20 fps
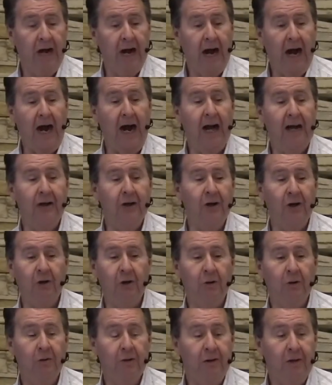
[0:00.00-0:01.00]
I
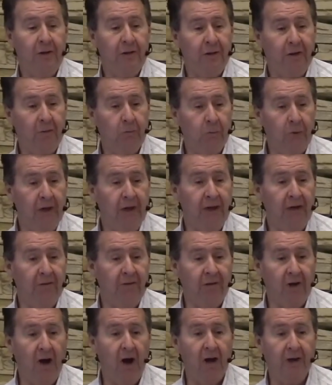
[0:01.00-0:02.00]
know that we have
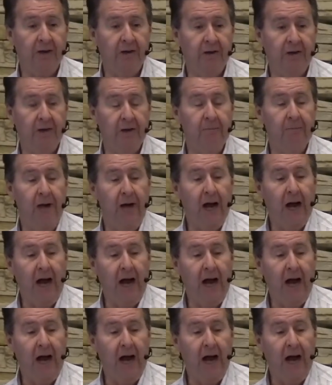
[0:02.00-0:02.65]
talked to him.